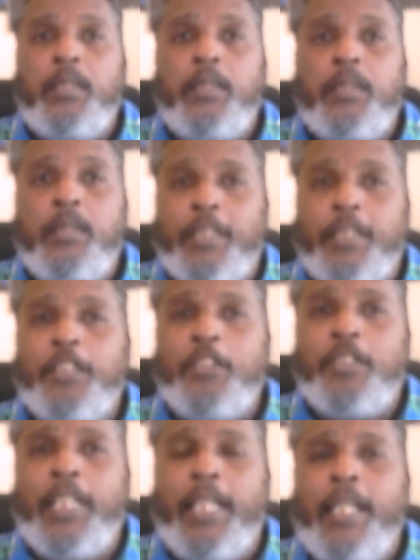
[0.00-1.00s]
Isn't
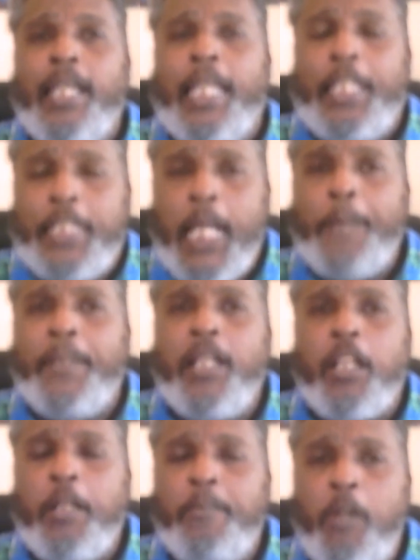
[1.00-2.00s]
interesting? In the
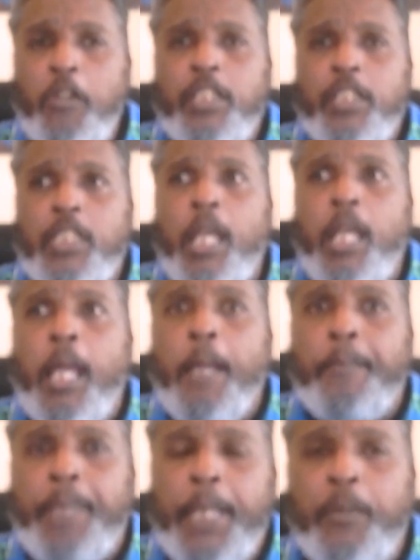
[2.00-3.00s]
tabernacle of Moses,
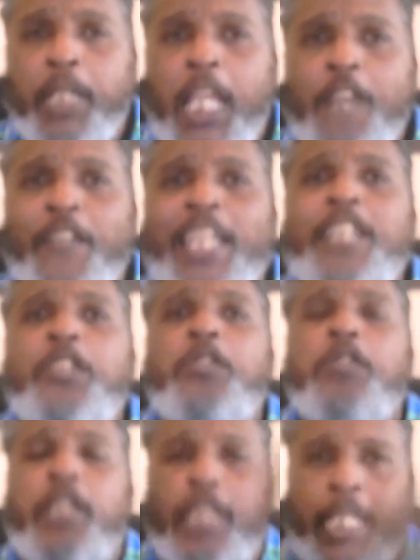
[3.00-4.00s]
people gave into
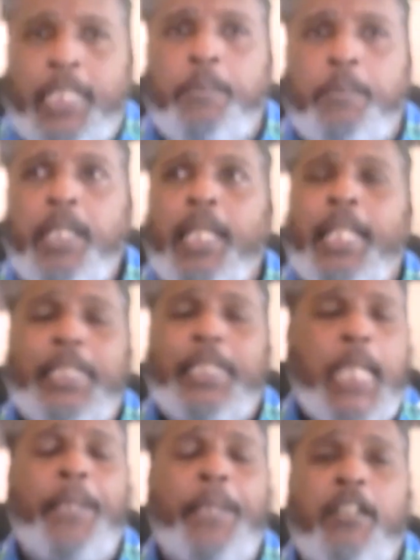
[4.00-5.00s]
the kingdom. In the
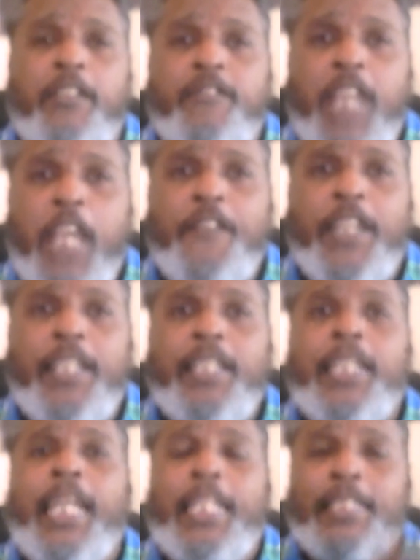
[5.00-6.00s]
tabernacle of David,
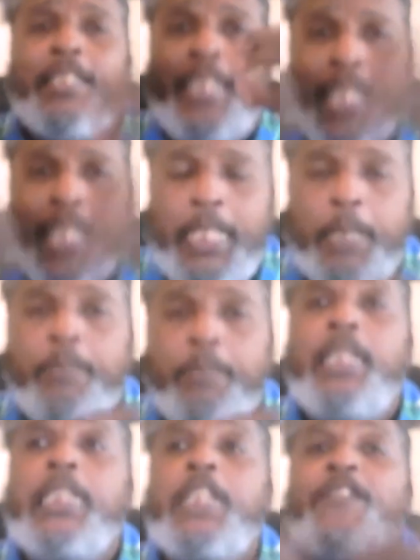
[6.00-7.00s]
it is the kingdom
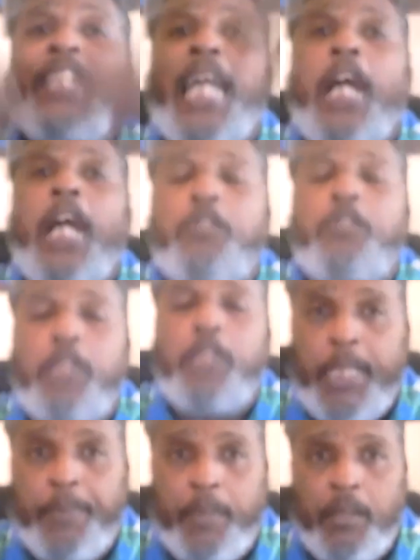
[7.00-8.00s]
giving out to the
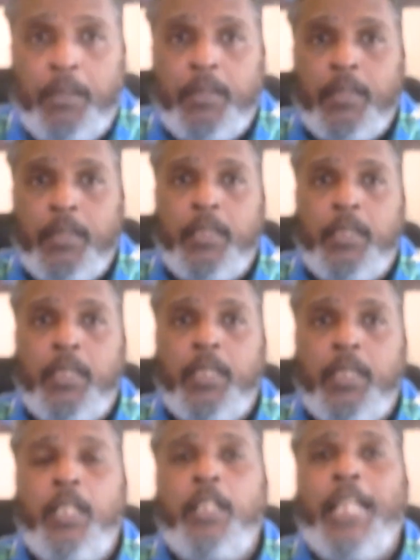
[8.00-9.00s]
people.
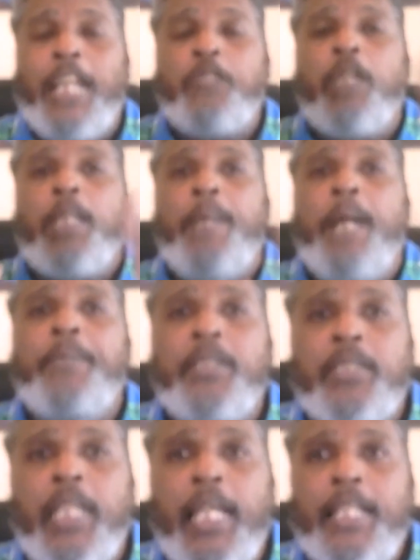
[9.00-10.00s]
That's what the Bible
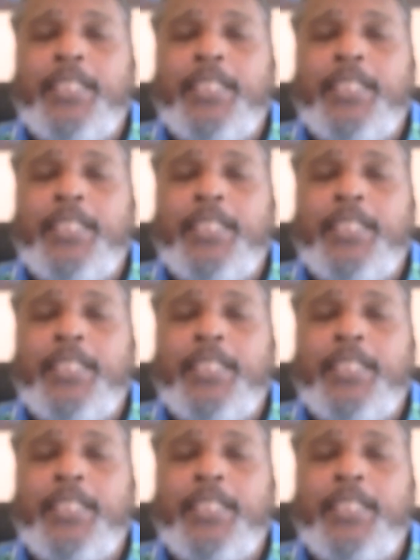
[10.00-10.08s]
says